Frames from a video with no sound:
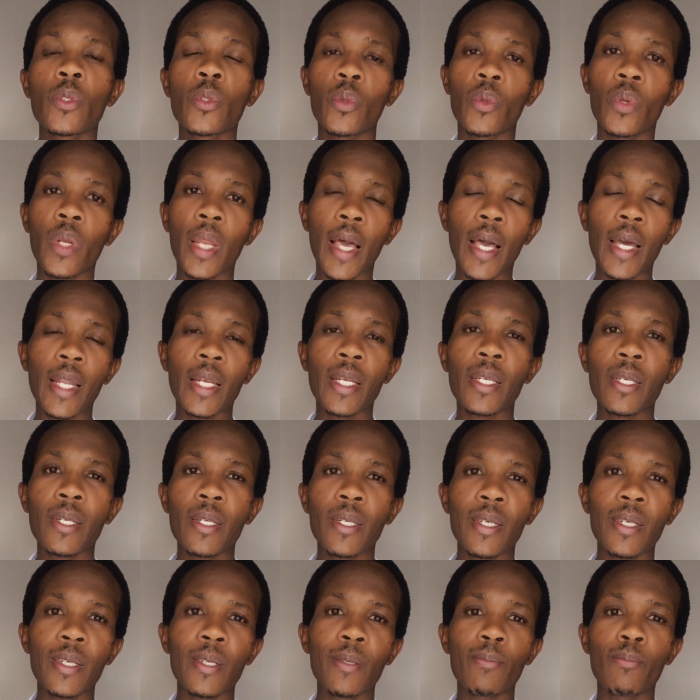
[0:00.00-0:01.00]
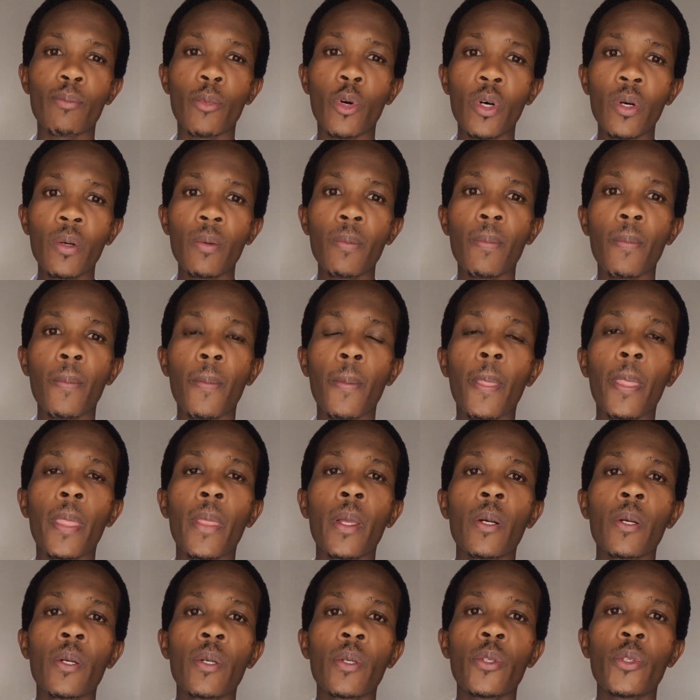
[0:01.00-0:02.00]
to learn more.
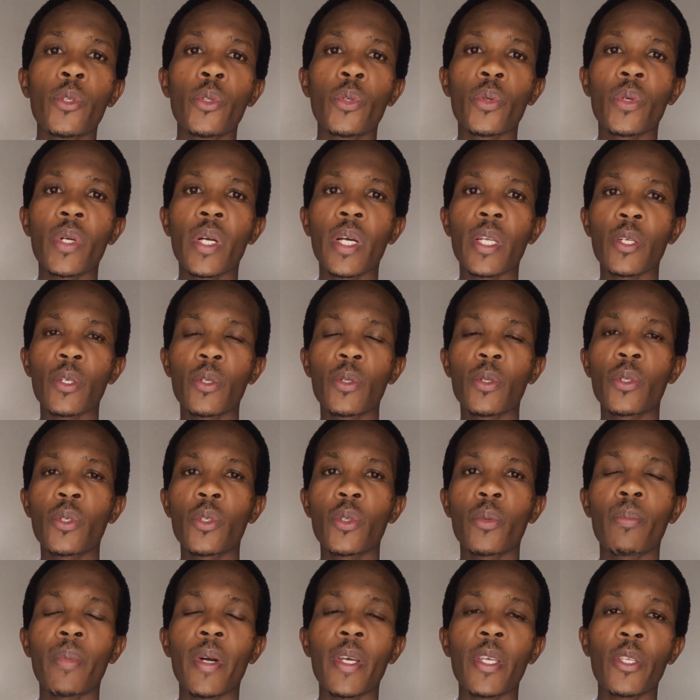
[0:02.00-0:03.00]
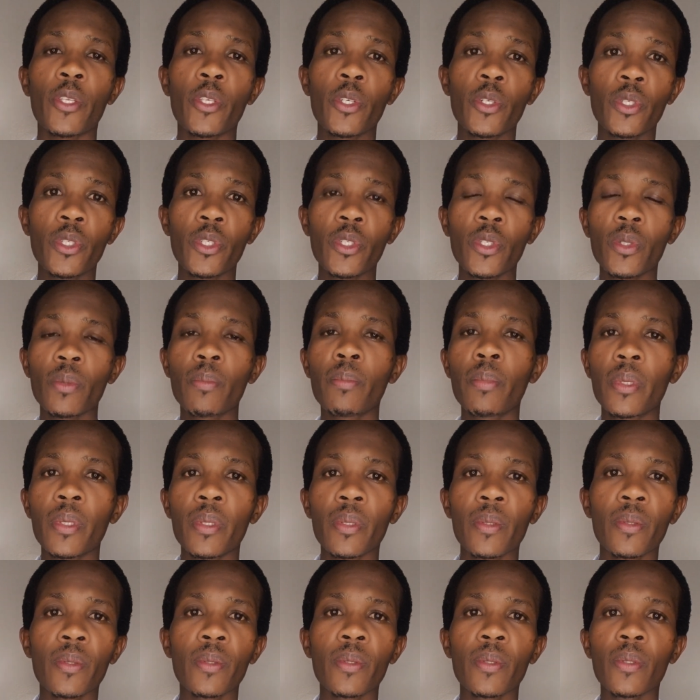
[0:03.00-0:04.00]
You can go to my YouTube,
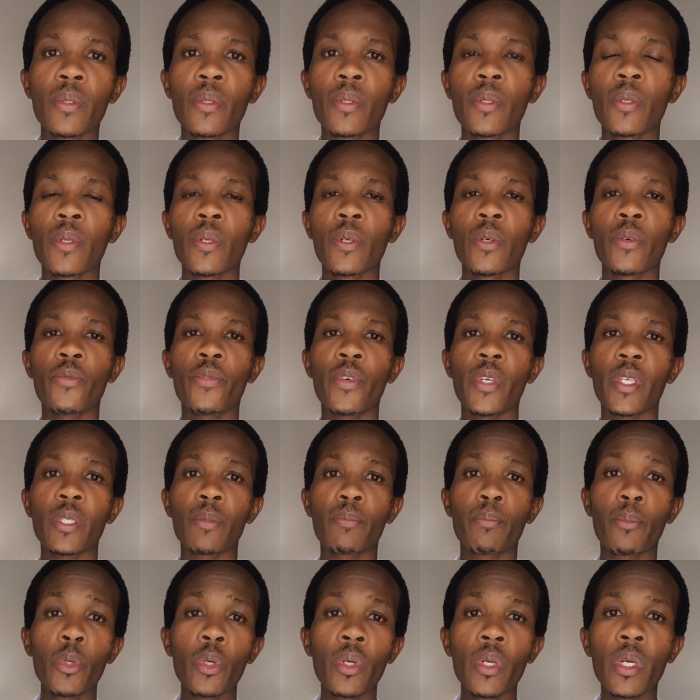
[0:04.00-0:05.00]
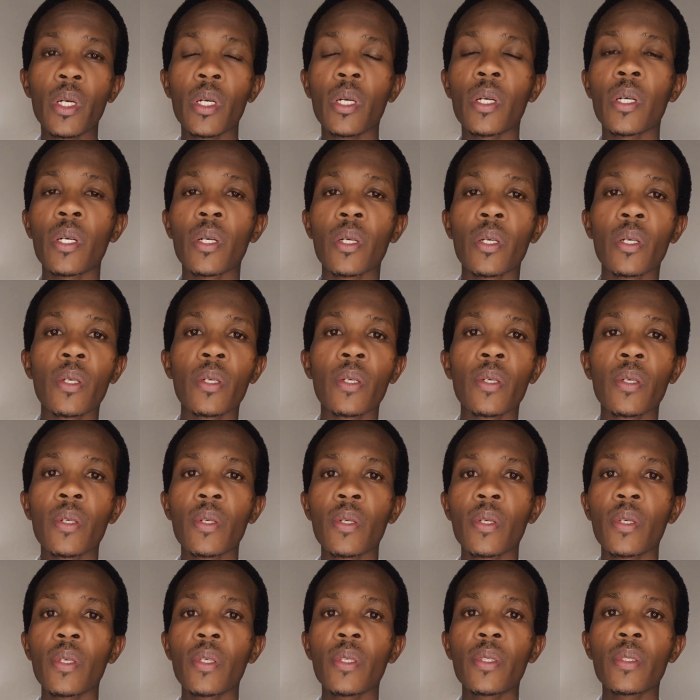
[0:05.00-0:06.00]
Facebook,
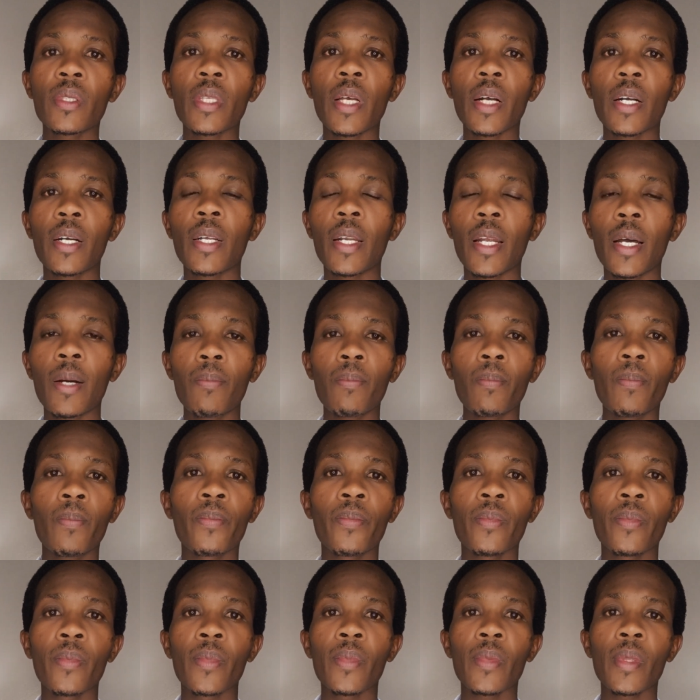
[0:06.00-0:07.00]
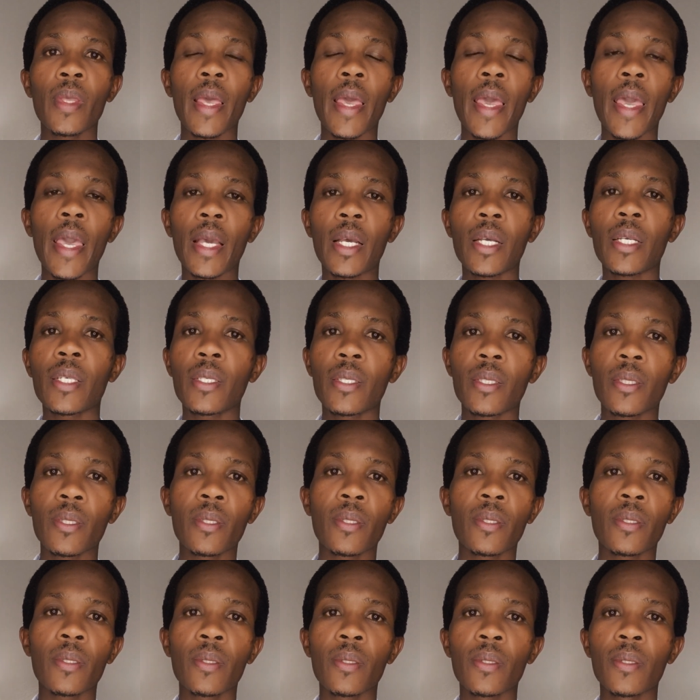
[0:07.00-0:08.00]
Instagram,
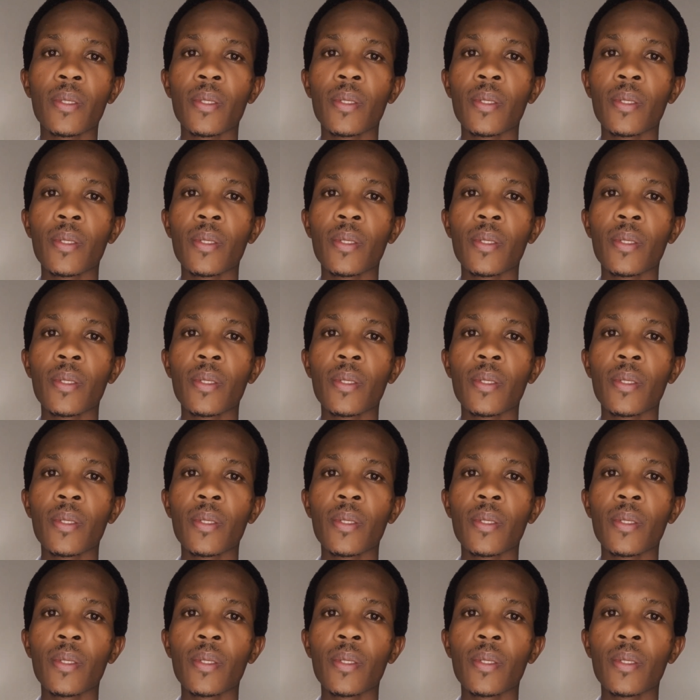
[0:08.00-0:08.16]
X.